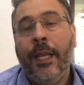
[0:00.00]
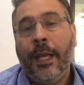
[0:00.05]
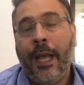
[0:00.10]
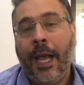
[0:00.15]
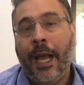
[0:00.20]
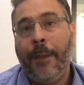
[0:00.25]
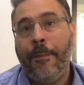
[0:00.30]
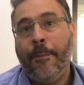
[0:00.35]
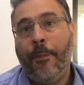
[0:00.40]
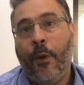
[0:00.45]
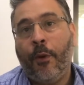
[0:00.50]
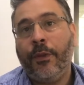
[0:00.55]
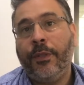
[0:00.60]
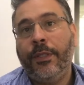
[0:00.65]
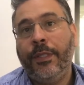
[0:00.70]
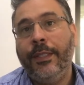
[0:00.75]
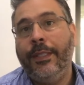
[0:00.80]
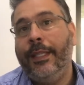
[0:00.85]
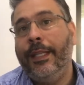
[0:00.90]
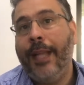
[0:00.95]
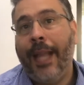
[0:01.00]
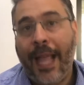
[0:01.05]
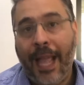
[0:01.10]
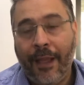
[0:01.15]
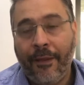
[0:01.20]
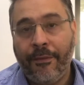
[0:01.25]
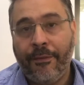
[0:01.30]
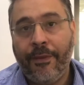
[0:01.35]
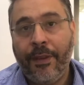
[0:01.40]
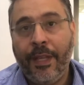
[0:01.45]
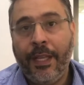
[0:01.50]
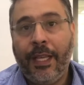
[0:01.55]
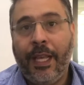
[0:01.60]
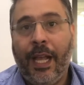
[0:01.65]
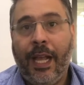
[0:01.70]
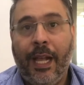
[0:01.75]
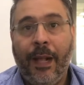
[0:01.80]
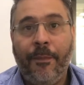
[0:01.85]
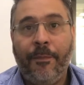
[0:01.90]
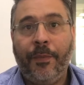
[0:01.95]
Um, Morrison did have
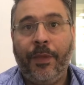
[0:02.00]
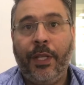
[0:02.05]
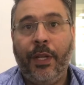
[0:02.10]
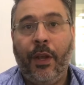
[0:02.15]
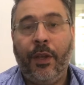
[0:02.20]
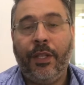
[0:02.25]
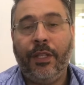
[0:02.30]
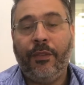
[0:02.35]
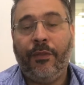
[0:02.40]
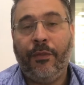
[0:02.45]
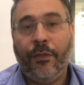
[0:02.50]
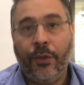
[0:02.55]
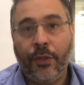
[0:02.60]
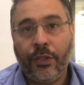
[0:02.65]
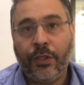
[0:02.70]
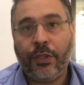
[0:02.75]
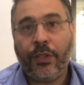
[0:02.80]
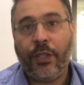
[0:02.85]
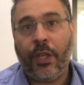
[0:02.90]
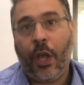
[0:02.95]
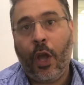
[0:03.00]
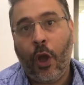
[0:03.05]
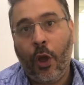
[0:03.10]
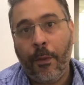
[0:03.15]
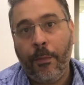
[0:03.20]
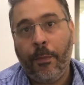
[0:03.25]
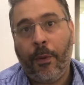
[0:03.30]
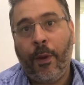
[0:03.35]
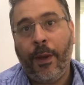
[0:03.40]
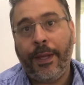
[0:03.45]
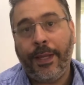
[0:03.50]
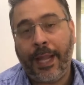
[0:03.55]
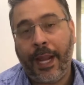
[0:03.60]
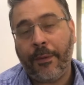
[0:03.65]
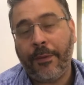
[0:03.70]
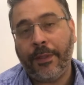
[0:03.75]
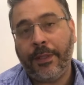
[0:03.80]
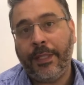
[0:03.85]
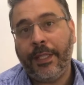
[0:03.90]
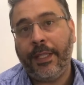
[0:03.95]
um, you know his first home buy
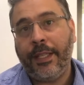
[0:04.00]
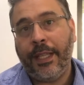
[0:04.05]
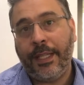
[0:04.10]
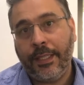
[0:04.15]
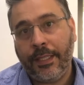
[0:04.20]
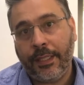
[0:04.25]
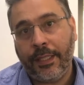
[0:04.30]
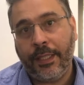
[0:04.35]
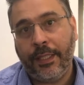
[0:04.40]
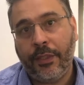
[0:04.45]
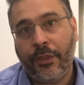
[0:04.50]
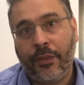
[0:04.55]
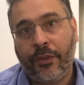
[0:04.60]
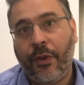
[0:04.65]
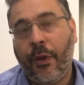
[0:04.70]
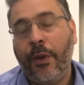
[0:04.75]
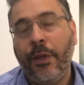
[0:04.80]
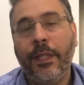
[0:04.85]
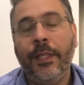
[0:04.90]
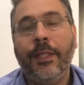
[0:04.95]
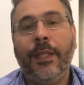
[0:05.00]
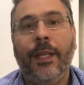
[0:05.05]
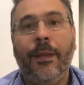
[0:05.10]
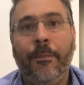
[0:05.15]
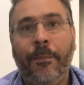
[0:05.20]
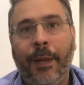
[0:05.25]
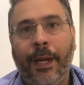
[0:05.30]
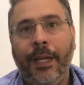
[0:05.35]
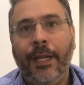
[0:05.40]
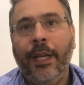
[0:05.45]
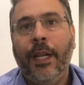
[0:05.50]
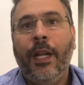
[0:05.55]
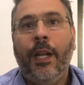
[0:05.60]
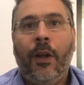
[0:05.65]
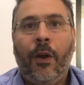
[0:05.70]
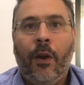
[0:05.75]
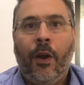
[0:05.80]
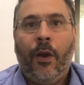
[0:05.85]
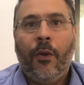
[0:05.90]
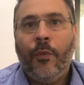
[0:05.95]
guarantee that is, is thrown in there, but
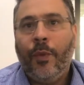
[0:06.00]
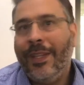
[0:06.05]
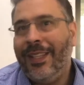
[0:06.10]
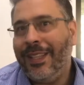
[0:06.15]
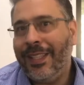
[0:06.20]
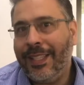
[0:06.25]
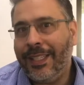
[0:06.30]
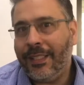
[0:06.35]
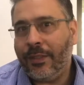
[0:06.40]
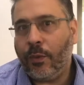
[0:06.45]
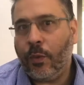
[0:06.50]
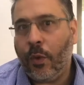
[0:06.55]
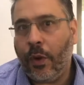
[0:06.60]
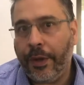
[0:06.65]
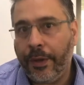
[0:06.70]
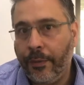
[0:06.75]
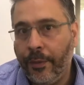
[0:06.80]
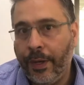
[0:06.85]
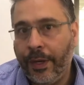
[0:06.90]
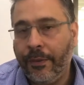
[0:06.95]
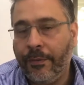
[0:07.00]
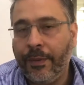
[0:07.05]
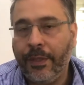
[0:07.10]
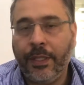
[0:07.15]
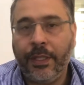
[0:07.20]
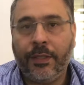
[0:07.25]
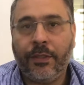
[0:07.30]
I really think it's quite irrelevant.